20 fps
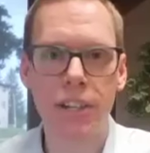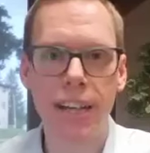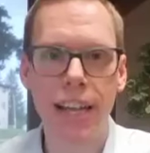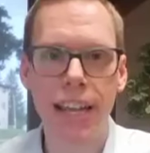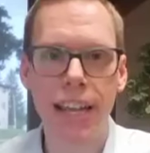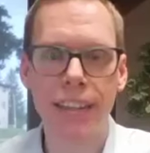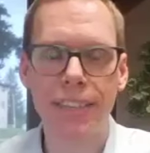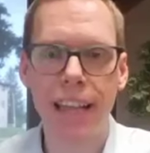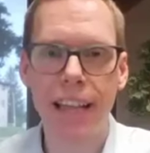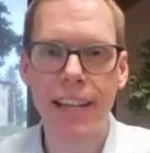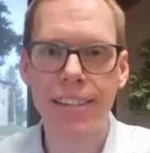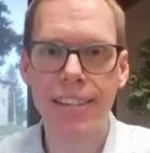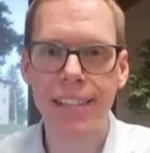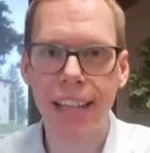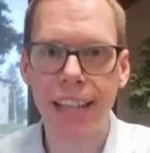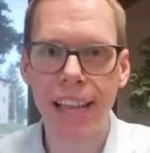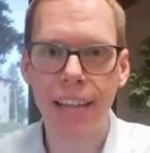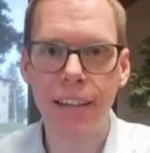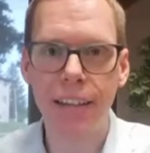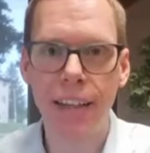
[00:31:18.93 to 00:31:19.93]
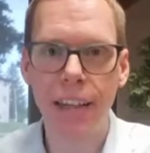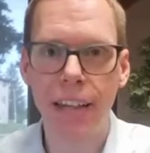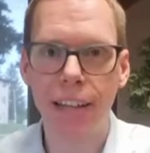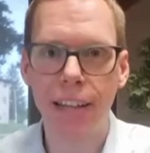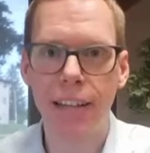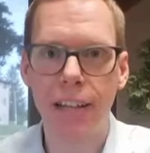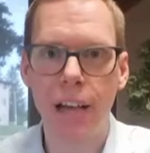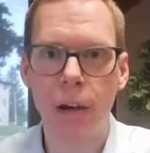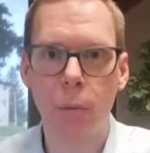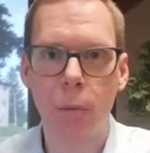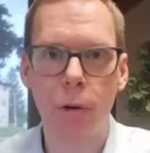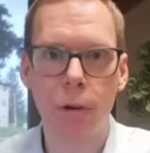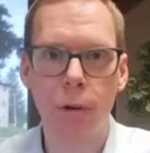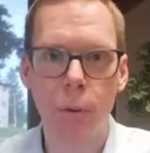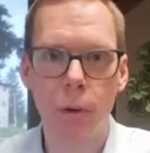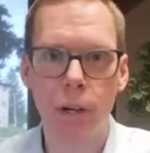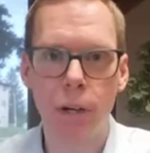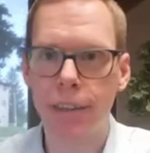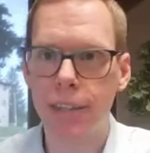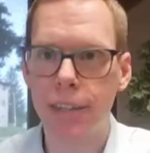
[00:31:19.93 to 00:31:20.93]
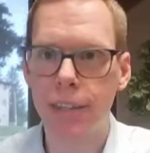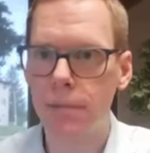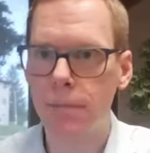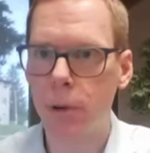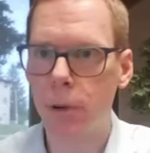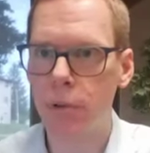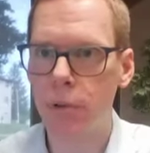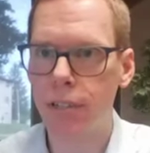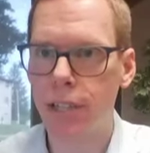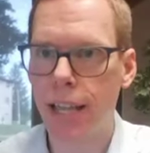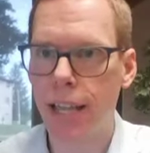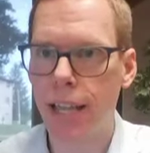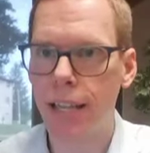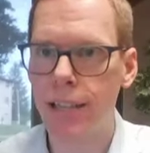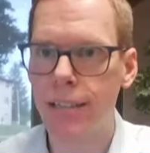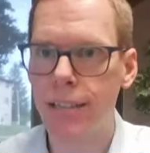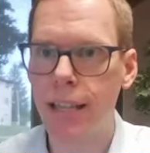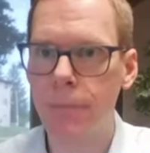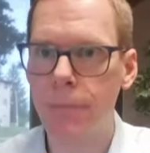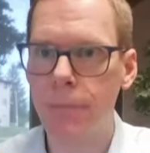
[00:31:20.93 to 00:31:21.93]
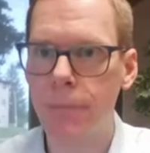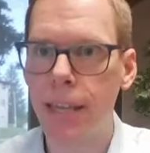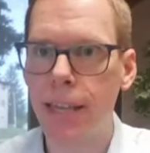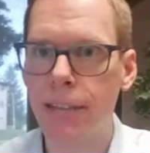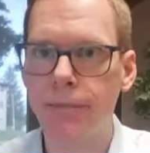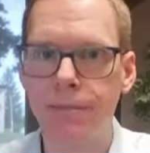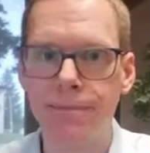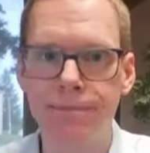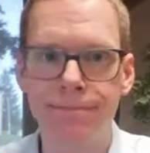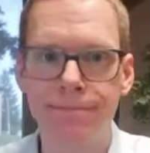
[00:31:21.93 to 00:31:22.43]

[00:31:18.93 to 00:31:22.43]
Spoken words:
And hey, thanks again. And we'll get this posted ASAP.